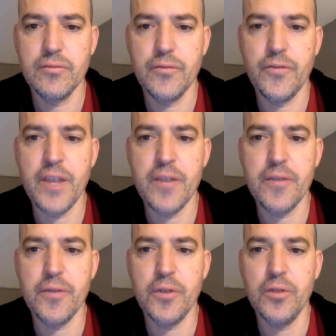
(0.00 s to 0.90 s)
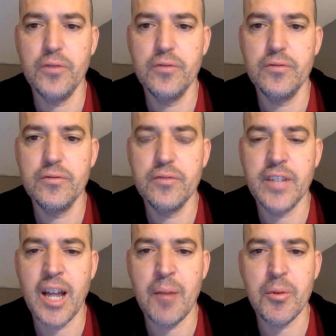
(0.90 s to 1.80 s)
Faithful.
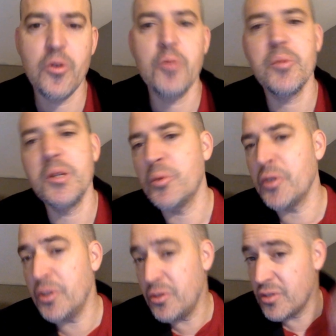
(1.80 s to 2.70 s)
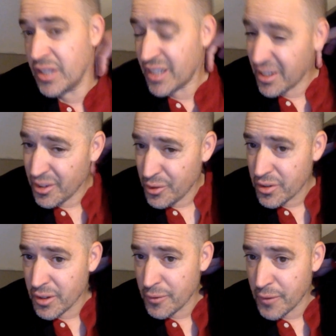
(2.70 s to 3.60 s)
Capricorn people are
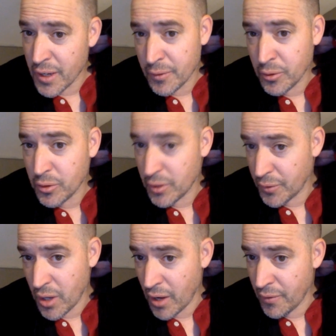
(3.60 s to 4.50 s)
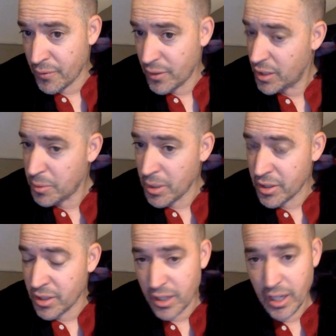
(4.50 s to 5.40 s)
usually faithful. If you have,
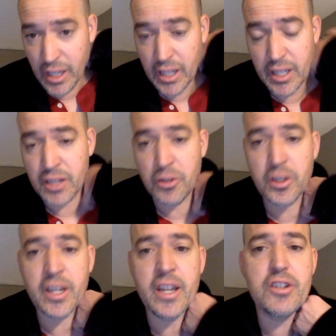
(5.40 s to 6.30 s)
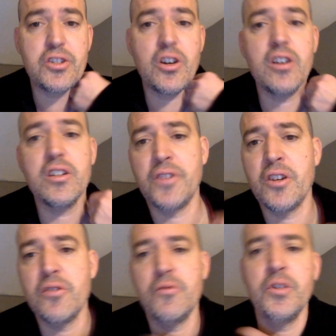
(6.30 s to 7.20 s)
especially you're looking at a chart,
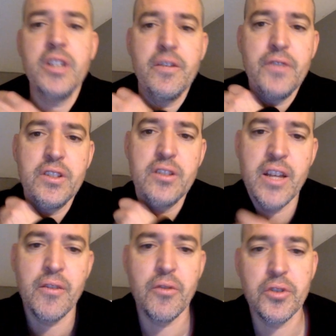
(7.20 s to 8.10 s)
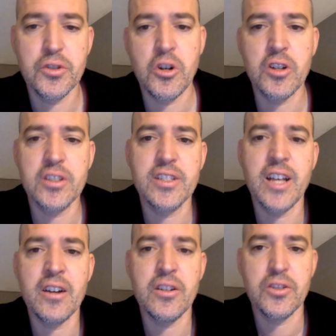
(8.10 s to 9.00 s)
they're really, if they have a strong
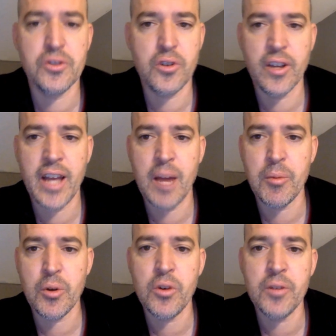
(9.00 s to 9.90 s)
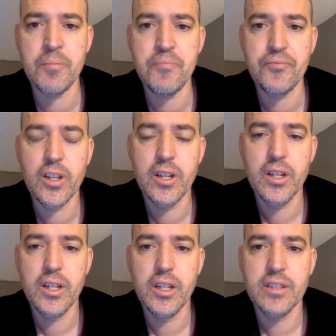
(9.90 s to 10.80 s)
Saturn, a strong Capricorn,
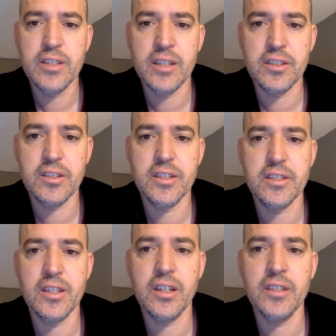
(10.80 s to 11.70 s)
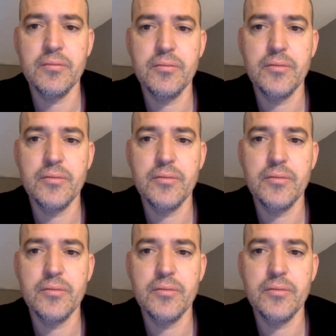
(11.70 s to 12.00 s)
it's not just the sun.